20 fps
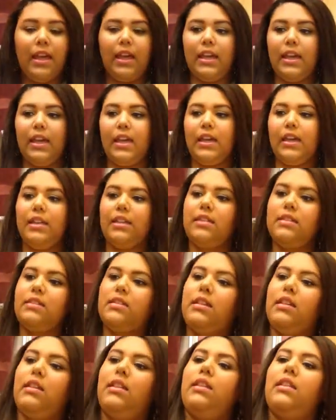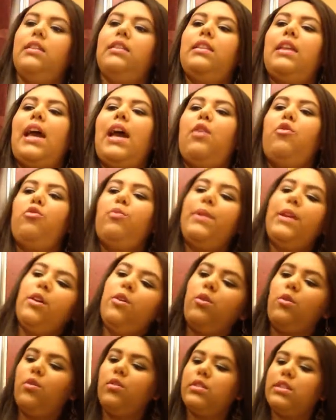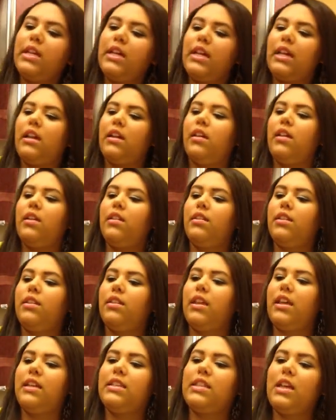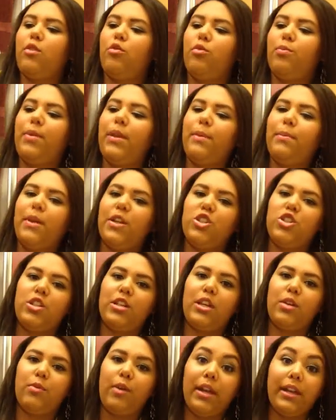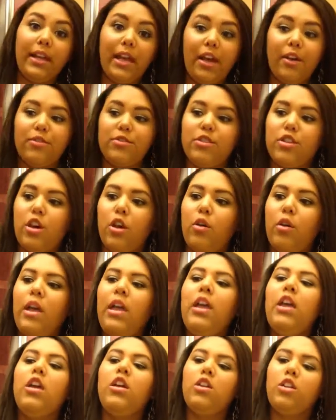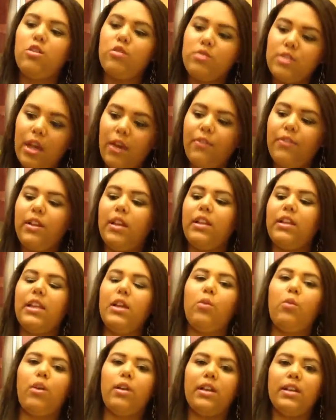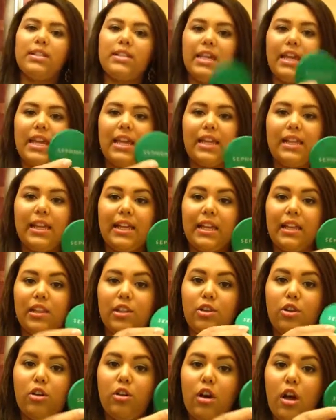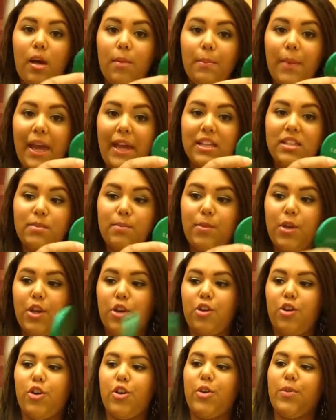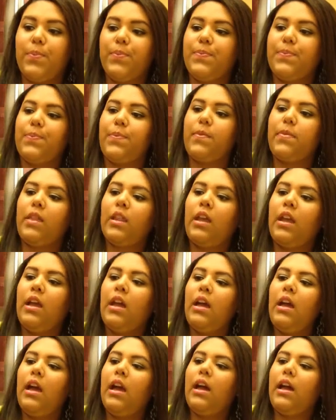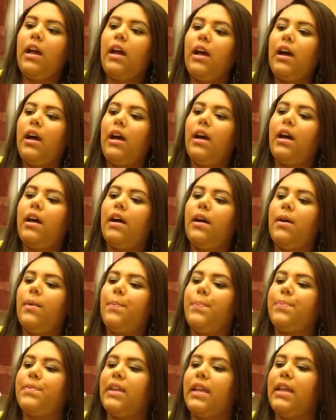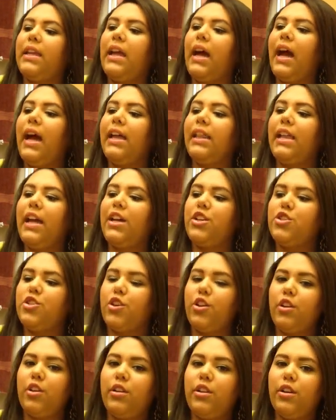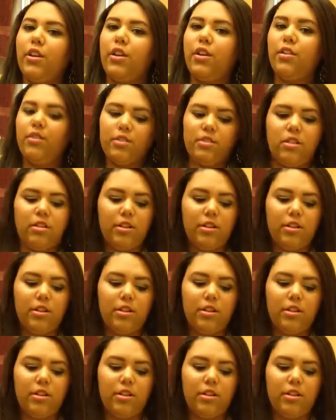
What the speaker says: and that will be holding the things I will be mentioning right now. So you definitely want to take like a little compact mirror, an eyelash curler